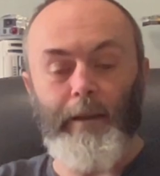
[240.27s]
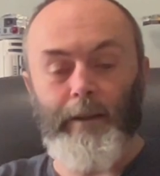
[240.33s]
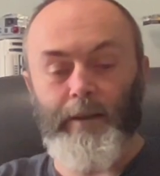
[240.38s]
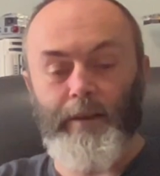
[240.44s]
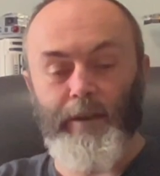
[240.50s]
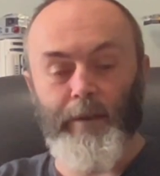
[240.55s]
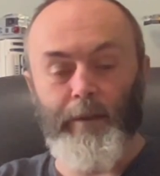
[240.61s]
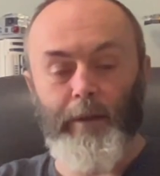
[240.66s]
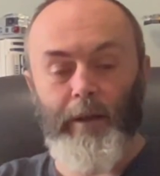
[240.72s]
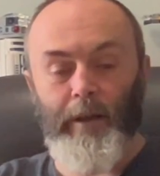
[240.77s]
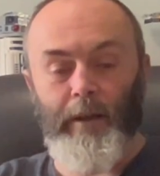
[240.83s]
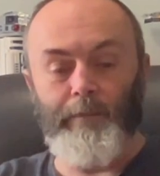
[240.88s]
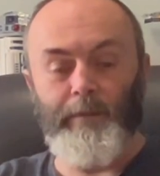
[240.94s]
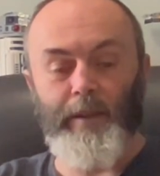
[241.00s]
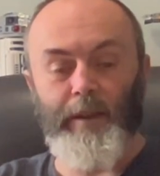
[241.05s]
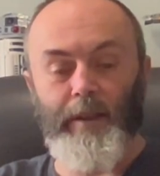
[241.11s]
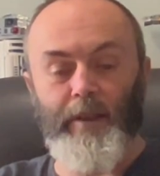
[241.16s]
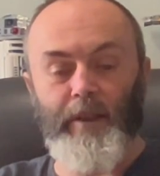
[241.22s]
the two
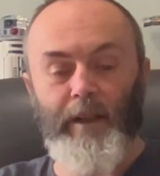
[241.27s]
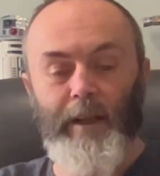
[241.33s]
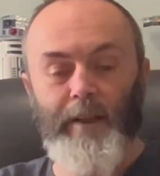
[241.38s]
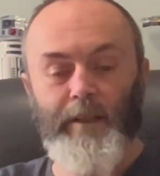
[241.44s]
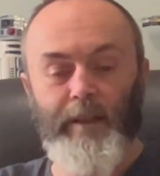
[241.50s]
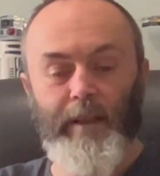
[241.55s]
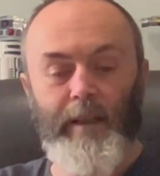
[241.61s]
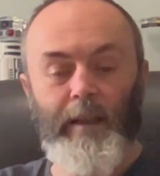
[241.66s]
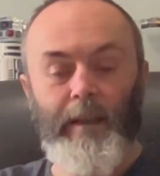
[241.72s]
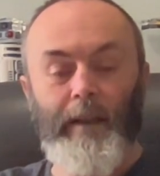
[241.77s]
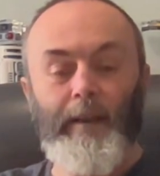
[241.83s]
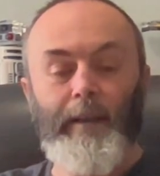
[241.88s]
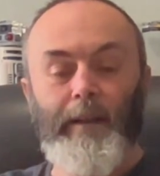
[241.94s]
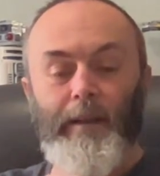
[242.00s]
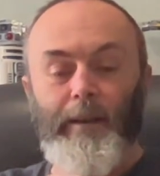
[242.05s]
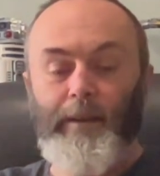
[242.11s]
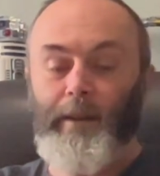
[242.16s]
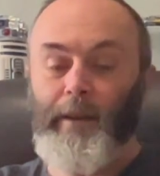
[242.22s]
halves of the chassis.
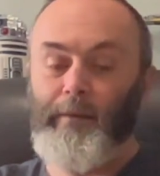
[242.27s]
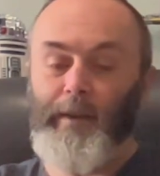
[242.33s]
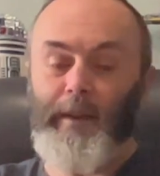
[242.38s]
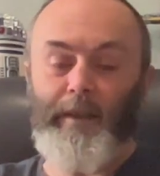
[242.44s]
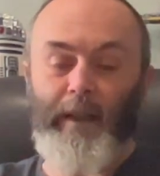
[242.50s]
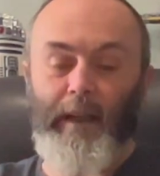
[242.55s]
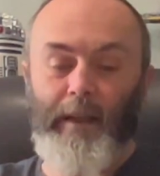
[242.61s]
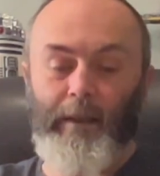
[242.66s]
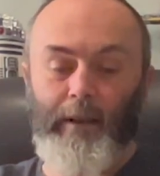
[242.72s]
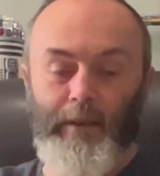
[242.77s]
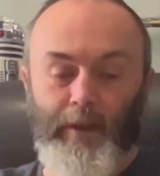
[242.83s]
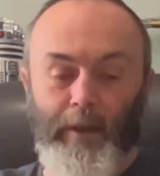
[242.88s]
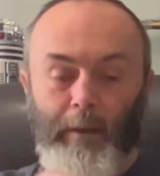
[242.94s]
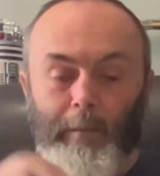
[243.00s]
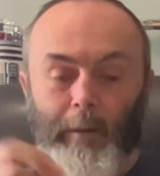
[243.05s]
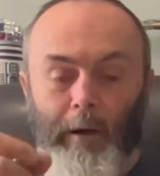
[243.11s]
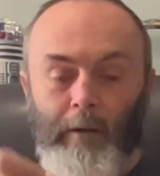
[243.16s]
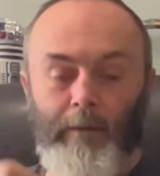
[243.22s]
You have to take the
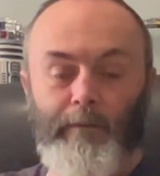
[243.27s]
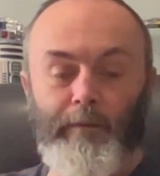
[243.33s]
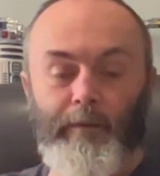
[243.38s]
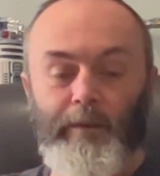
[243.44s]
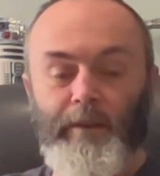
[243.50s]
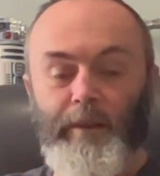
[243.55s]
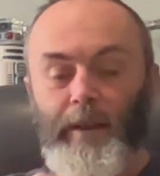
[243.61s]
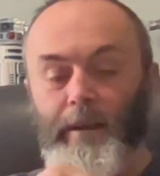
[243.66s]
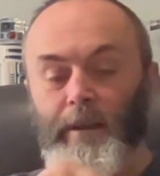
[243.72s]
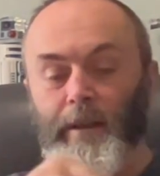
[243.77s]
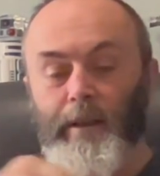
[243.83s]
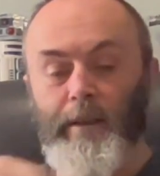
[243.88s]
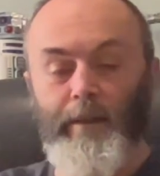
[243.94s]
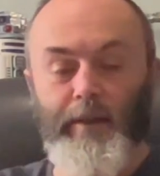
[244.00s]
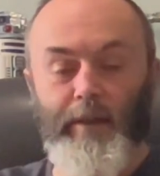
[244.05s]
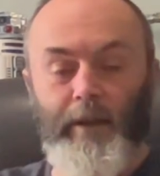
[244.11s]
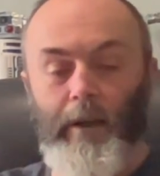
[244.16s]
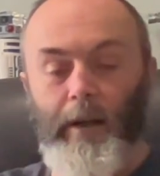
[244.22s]
top off so that you can
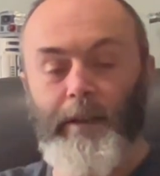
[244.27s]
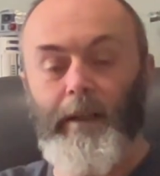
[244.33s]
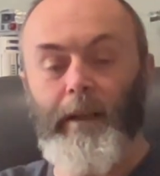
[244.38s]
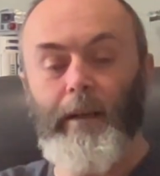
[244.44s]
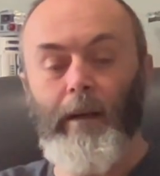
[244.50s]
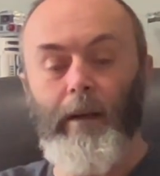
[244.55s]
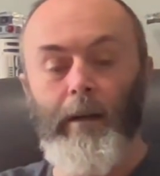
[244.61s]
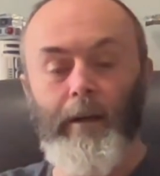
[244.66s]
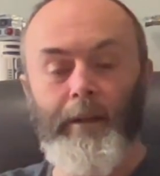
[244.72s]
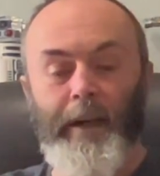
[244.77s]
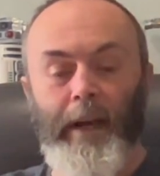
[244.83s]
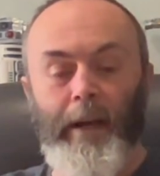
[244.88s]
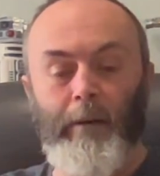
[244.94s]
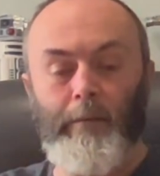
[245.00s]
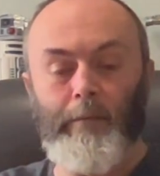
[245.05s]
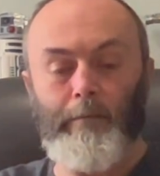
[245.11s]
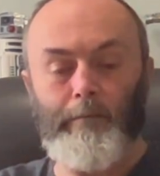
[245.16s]
slide the card out.